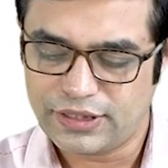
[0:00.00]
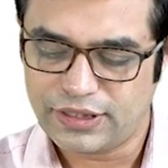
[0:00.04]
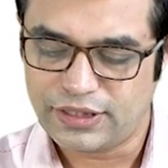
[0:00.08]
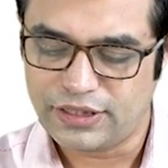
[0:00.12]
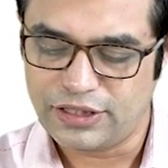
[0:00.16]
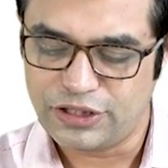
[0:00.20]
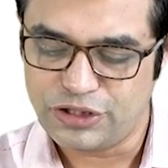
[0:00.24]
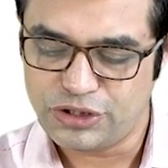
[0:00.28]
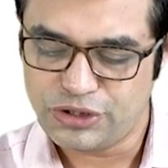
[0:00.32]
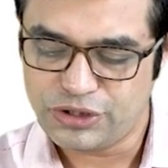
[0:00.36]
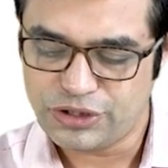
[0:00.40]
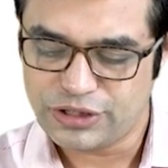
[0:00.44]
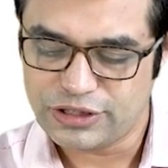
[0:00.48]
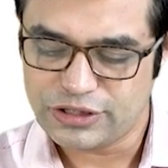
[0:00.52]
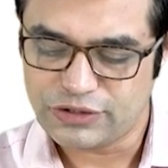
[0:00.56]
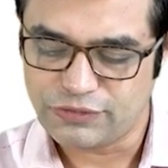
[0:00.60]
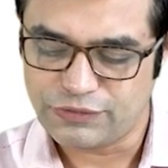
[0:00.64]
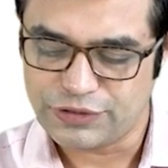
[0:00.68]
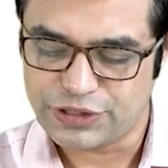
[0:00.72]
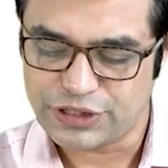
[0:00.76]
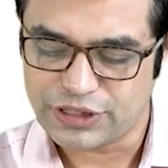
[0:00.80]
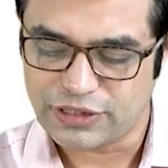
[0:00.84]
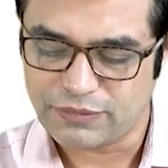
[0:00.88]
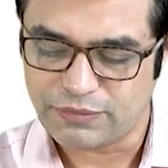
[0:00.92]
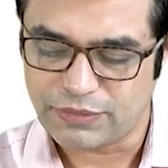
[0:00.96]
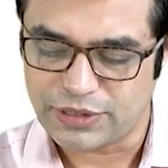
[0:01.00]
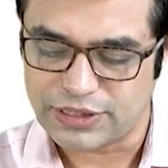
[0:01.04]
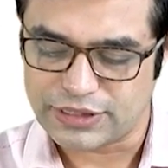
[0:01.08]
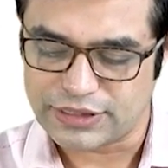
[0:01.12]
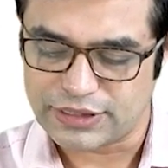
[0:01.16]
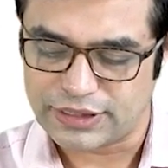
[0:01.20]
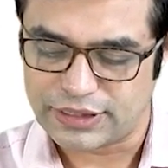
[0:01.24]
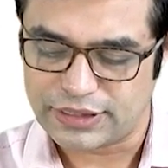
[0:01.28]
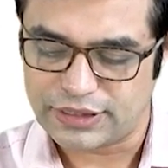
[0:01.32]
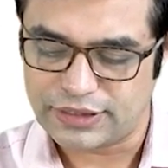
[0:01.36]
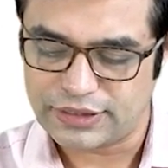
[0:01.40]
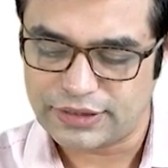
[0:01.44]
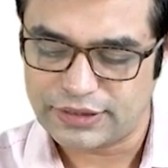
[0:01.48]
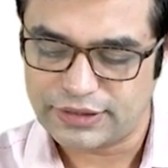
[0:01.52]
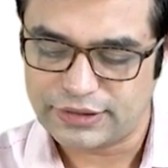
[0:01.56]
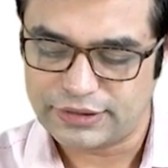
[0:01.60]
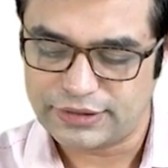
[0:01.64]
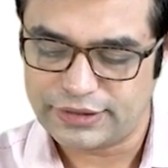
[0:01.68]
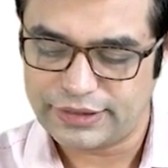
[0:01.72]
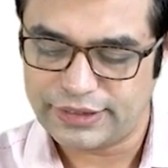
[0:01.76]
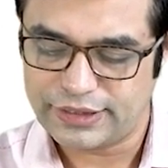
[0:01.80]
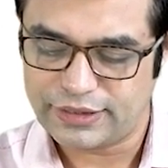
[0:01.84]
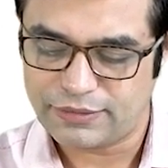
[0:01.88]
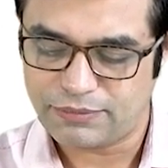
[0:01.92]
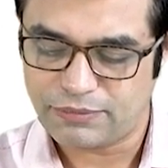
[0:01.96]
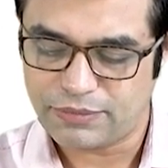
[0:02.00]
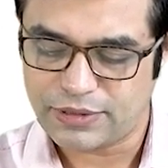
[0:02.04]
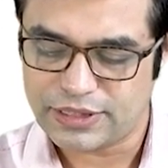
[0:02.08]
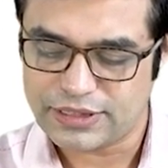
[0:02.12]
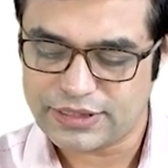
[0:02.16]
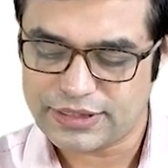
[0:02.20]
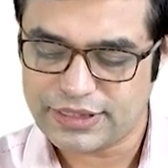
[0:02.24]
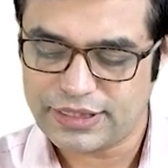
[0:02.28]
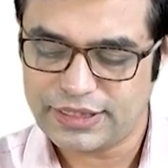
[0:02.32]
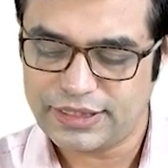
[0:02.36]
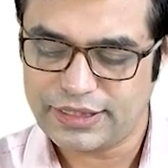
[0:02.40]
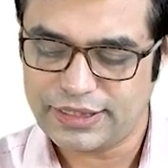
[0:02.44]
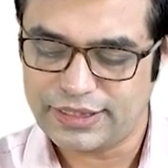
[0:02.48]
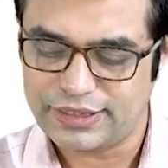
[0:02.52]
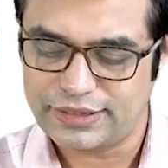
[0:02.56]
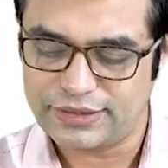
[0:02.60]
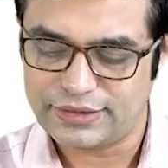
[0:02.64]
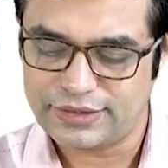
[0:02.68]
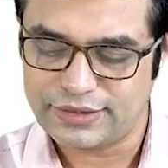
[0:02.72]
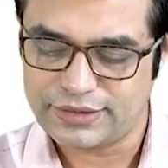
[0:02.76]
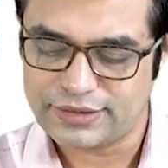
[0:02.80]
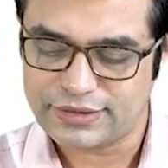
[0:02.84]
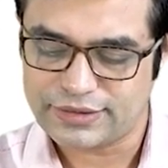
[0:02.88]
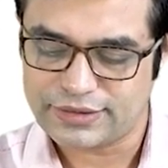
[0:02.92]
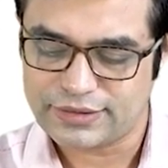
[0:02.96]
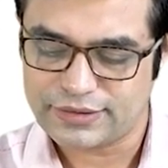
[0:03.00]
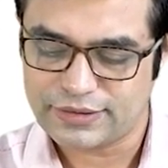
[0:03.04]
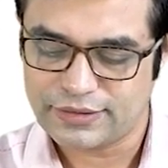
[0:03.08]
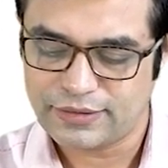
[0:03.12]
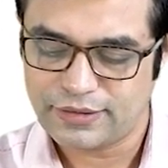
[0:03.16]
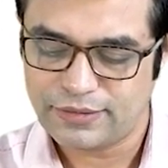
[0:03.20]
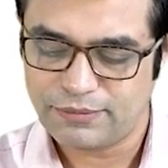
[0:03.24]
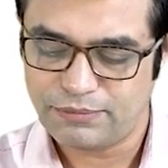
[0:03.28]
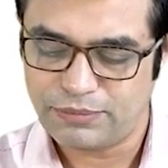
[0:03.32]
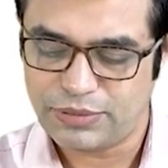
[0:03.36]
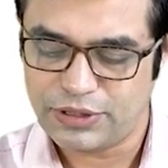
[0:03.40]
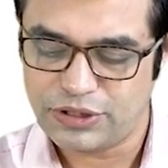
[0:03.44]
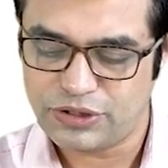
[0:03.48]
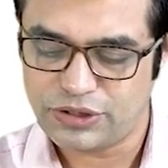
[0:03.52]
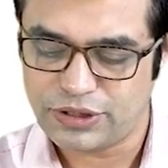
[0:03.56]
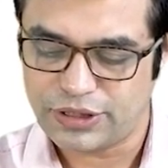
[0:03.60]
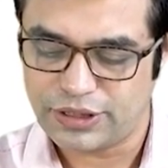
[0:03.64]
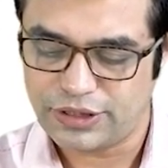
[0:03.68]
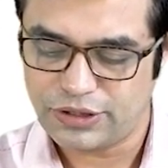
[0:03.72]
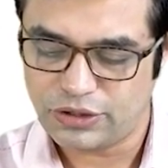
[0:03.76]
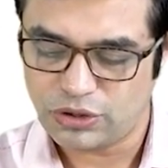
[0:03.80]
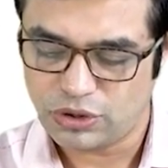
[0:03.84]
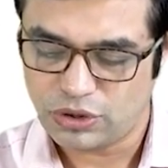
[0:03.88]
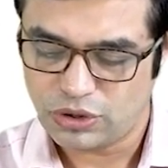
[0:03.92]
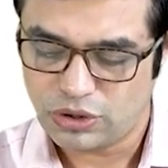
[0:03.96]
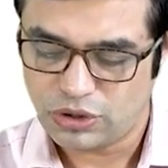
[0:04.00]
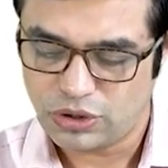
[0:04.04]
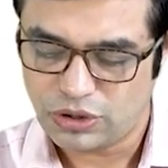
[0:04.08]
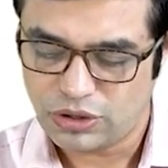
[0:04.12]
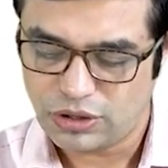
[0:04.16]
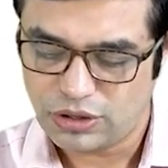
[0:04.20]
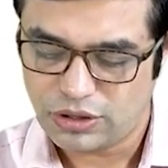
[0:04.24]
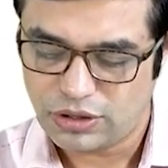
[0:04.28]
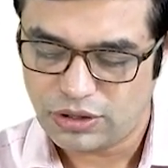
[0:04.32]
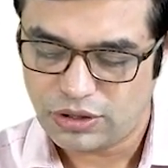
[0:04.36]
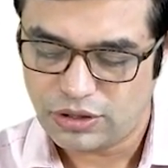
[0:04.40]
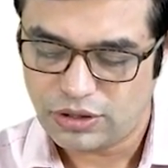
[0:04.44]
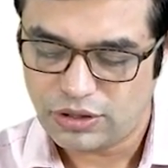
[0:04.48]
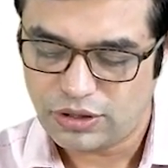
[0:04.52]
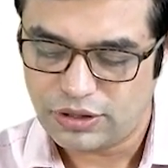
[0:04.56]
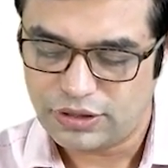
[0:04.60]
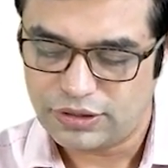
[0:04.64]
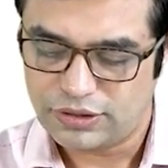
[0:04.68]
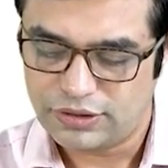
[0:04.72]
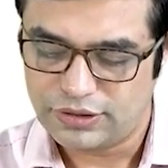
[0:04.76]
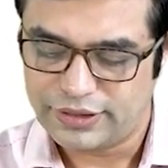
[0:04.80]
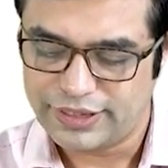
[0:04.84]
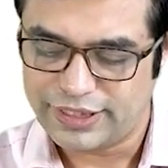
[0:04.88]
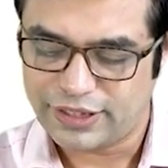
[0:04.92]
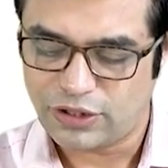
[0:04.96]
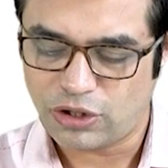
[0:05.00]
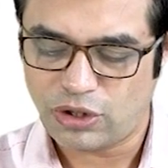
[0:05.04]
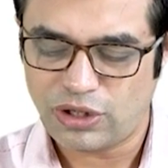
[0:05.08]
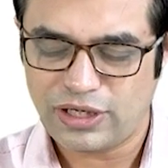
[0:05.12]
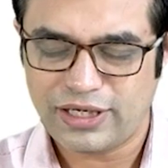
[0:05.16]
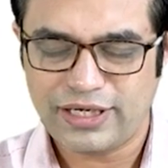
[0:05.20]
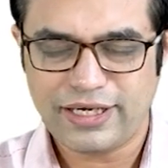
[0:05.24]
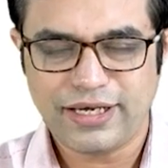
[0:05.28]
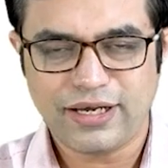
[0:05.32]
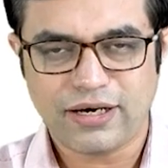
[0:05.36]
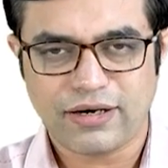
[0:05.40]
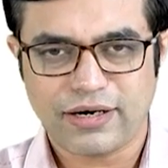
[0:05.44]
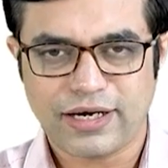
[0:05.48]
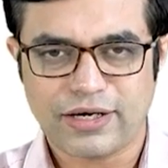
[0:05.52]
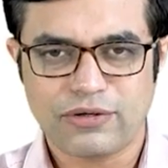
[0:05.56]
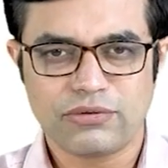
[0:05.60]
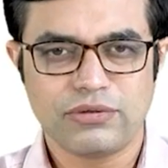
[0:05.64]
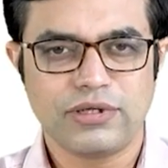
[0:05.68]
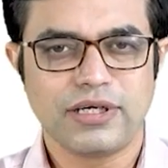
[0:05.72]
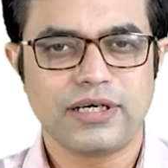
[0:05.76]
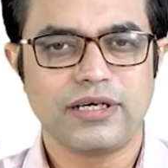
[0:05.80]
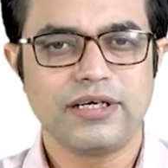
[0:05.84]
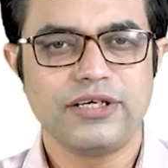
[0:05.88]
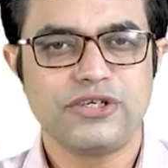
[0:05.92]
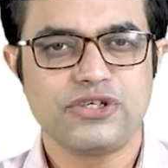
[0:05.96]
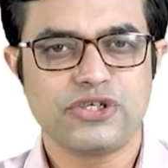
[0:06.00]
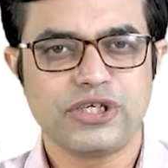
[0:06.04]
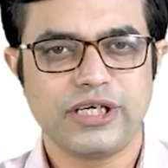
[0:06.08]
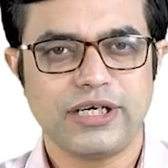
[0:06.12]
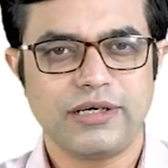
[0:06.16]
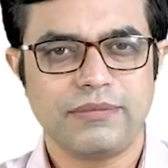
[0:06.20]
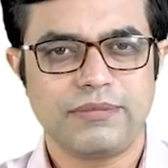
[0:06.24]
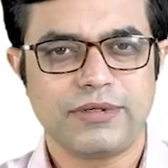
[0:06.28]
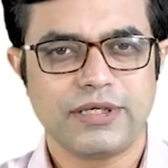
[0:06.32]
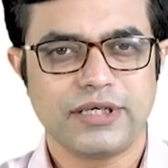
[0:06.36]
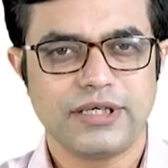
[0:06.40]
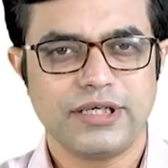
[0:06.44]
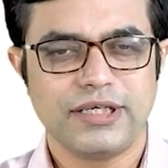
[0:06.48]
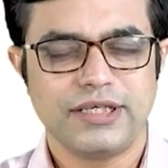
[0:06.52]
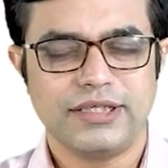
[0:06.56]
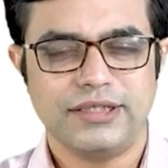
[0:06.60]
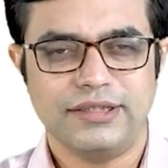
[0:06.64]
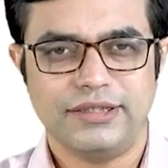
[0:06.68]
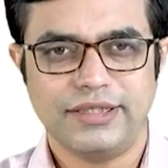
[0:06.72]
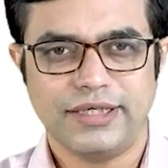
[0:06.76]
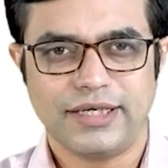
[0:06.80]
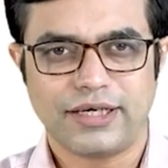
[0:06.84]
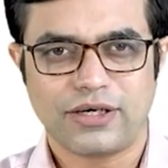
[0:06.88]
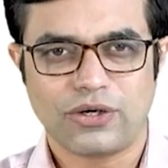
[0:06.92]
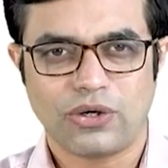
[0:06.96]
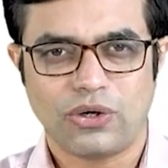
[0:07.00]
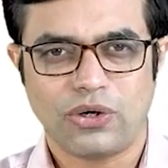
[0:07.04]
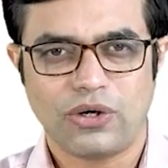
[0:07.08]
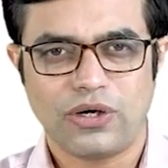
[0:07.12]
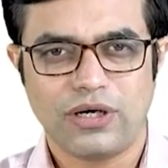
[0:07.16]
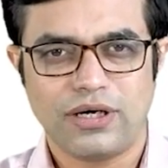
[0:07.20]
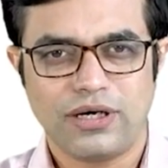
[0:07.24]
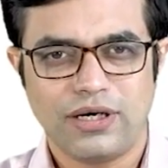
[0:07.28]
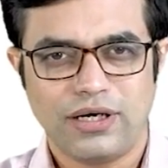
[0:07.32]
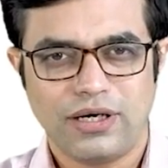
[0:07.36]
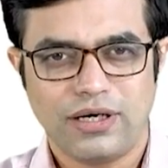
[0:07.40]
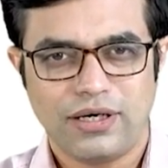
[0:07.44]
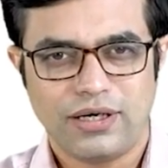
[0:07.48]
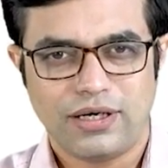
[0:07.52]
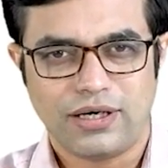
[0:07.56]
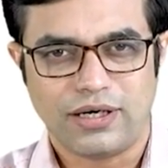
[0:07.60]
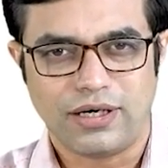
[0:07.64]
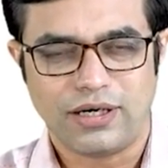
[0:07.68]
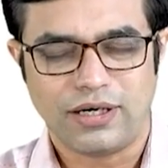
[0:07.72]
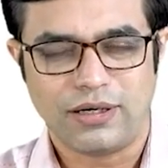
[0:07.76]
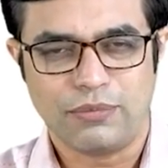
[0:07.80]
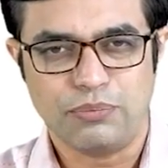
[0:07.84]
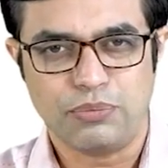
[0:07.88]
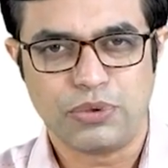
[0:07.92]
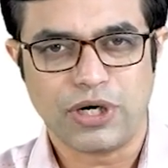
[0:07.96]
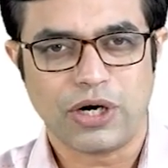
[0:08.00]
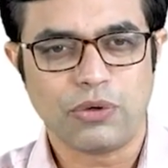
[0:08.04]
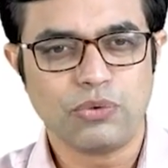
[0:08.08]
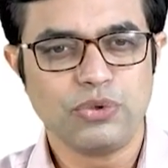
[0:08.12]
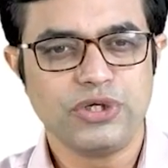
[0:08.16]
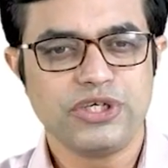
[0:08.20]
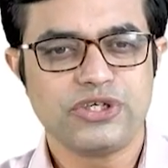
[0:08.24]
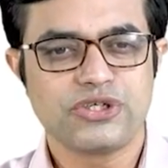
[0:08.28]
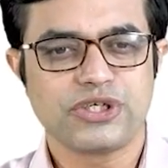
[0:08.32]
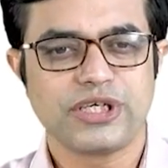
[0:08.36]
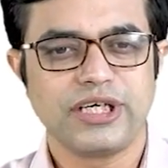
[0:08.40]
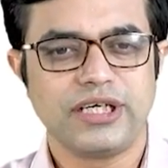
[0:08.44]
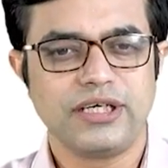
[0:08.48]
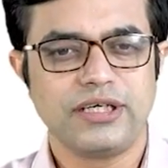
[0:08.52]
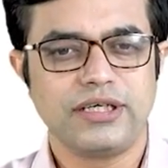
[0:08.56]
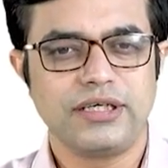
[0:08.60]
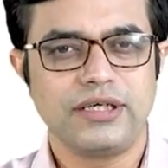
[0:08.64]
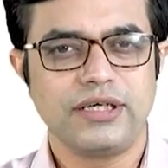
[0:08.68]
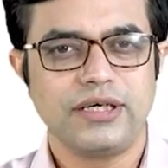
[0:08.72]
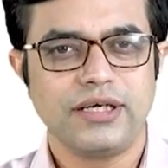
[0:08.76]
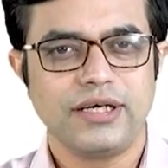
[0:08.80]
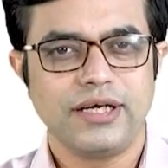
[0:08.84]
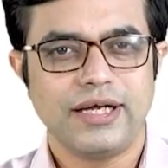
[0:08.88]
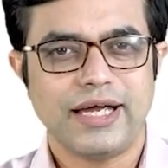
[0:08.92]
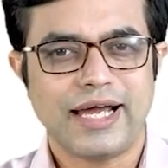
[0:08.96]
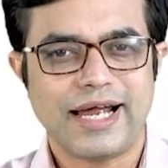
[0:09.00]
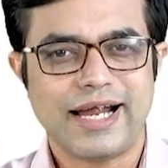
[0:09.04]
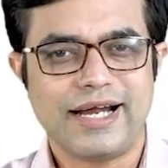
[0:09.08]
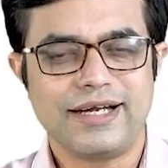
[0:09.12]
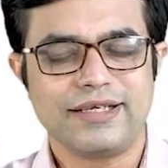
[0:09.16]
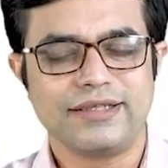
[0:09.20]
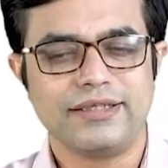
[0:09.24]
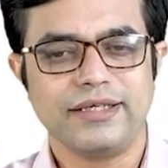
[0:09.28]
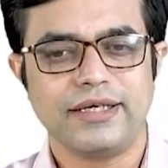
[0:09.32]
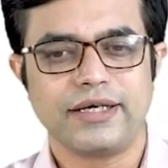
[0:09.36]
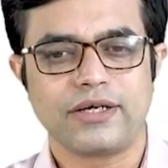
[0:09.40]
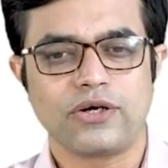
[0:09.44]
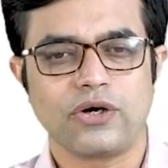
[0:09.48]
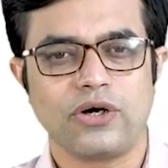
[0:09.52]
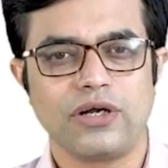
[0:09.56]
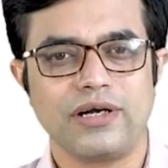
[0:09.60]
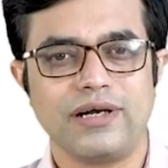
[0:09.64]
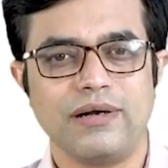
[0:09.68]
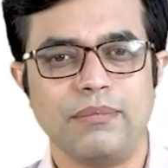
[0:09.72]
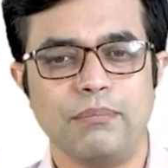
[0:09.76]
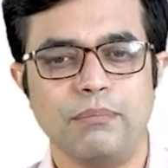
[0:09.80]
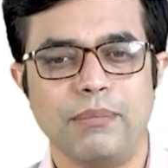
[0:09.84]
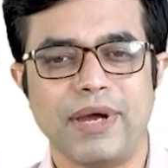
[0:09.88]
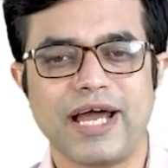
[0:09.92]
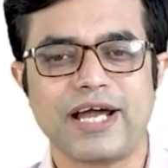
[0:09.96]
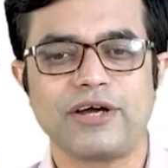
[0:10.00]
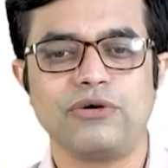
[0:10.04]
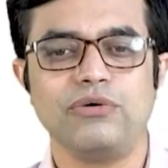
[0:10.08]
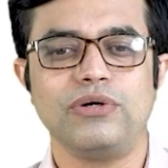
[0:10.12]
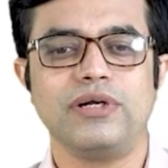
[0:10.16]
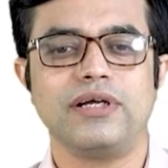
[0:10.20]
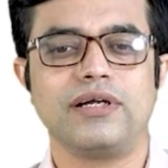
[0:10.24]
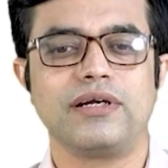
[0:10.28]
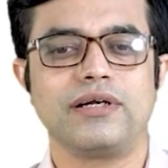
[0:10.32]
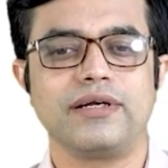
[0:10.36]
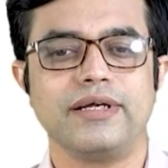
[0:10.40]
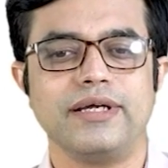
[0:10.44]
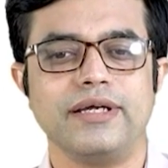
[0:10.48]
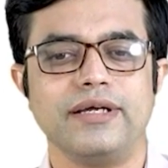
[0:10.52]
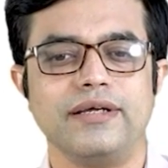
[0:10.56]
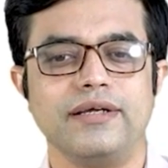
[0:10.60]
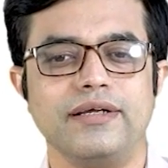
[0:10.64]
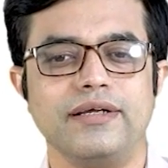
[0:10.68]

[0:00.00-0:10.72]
colored lesions which are present they are present in this patient. They are all irregularly shaped, they are all uh, brownish colored and they are all macular